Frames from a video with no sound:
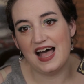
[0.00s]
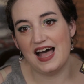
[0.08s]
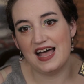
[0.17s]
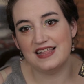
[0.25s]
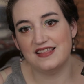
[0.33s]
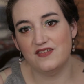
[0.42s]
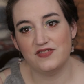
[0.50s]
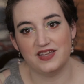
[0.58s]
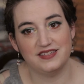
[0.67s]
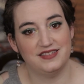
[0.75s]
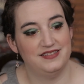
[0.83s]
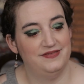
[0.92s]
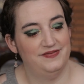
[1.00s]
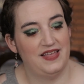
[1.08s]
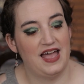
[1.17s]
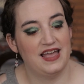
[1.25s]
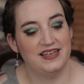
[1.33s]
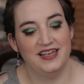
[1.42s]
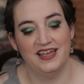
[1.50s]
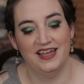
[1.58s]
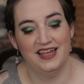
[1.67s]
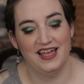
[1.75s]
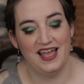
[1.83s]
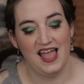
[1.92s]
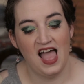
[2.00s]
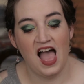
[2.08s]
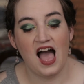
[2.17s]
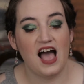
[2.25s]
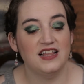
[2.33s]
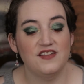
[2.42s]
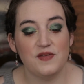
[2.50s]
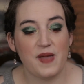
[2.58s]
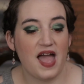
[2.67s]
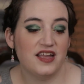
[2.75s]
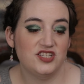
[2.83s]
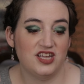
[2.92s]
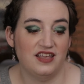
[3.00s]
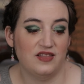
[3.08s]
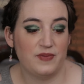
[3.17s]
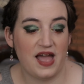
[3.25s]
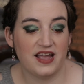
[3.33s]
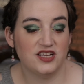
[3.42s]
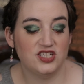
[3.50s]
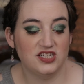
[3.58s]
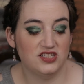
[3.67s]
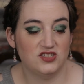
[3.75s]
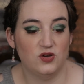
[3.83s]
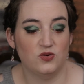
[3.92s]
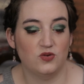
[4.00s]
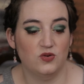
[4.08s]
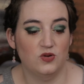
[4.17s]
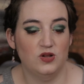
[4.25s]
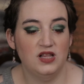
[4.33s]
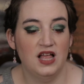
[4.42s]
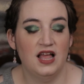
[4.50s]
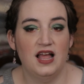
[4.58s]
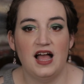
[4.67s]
I love this. I love the packaging. The packaging is so cool.